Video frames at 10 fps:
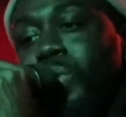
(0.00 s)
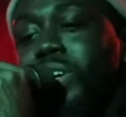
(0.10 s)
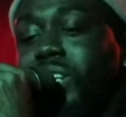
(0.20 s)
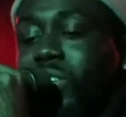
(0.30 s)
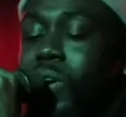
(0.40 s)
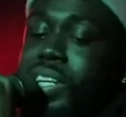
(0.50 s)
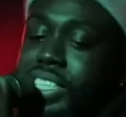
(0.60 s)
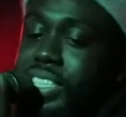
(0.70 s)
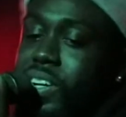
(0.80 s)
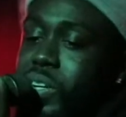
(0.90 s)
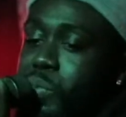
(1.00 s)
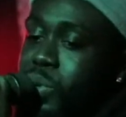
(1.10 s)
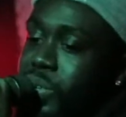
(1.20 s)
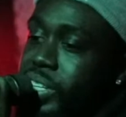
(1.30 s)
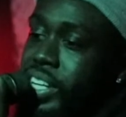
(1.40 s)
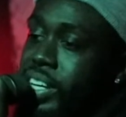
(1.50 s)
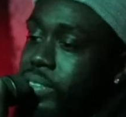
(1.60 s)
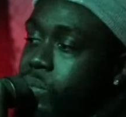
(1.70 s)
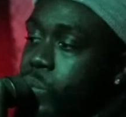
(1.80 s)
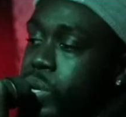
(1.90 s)
We are taught this in our community
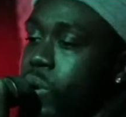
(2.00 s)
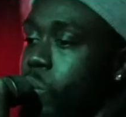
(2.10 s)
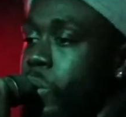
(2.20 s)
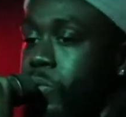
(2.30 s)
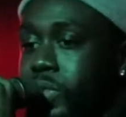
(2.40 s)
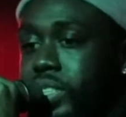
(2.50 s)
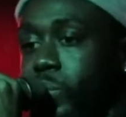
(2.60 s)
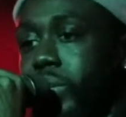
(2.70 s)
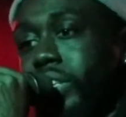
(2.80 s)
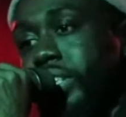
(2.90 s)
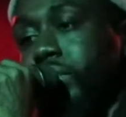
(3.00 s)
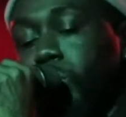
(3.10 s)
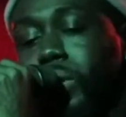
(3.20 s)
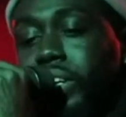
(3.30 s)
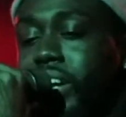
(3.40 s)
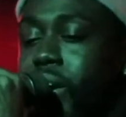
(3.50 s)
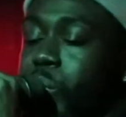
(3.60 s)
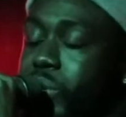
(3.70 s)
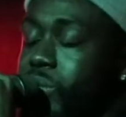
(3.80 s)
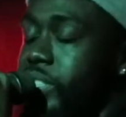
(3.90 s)
that we are worthless, we are this, we are
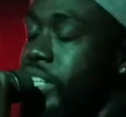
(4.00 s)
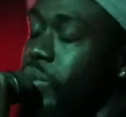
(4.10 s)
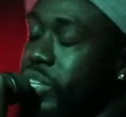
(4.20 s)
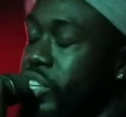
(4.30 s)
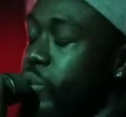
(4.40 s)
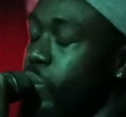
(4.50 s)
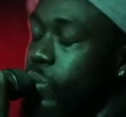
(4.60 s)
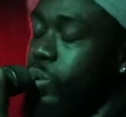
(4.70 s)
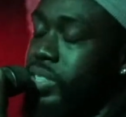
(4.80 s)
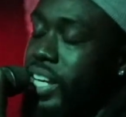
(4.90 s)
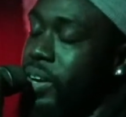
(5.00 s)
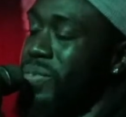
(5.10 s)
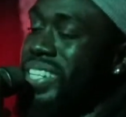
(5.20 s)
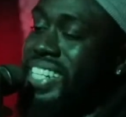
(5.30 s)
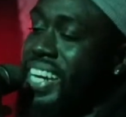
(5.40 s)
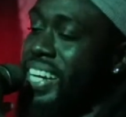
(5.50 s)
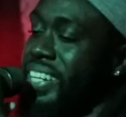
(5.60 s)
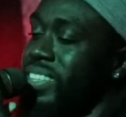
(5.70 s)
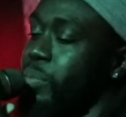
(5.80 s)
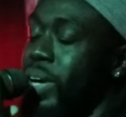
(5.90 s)
that. When you see on the news every
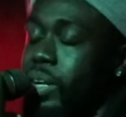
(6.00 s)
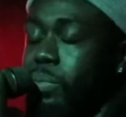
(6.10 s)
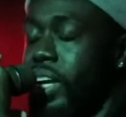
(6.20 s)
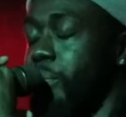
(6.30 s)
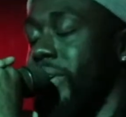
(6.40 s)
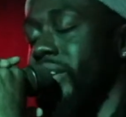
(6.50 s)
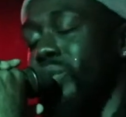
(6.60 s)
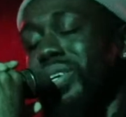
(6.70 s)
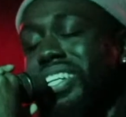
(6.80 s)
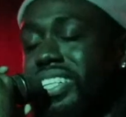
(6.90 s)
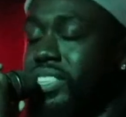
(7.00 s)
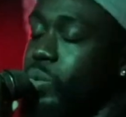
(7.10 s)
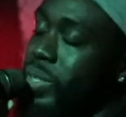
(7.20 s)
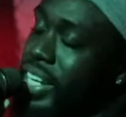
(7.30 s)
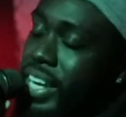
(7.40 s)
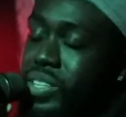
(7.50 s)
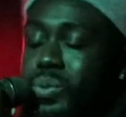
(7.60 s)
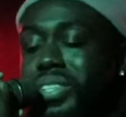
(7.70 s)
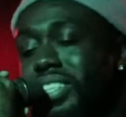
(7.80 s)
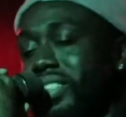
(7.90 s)
day about a black man doing this, doing that,
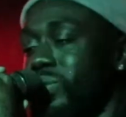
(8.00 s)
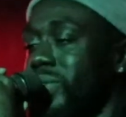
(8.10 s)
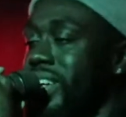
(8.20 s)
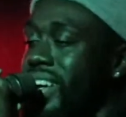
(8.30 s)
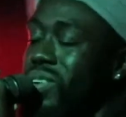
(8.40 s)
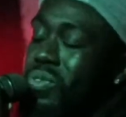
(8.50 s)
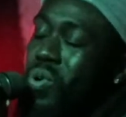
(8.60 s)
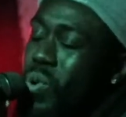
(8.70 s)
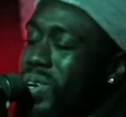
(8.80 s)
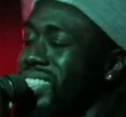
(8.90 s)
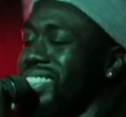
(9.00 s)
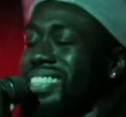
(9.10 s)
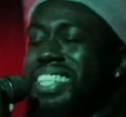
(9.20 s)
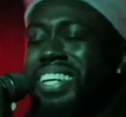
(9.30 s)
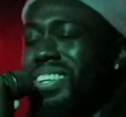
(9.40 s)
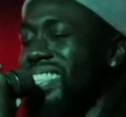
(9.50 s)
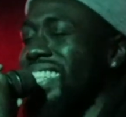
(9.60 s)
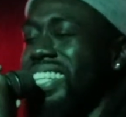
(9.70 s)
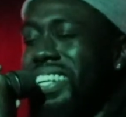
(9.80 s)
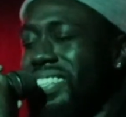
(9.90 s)
doing this, doing that, of course, years
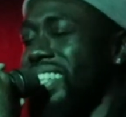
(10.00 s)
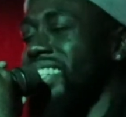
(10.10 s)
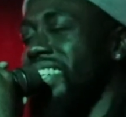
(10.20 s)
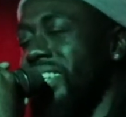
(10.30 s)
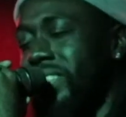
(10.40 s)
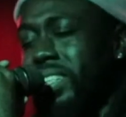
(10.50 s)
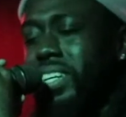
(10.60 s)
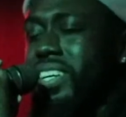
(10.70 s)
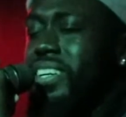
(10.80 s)
after years after years,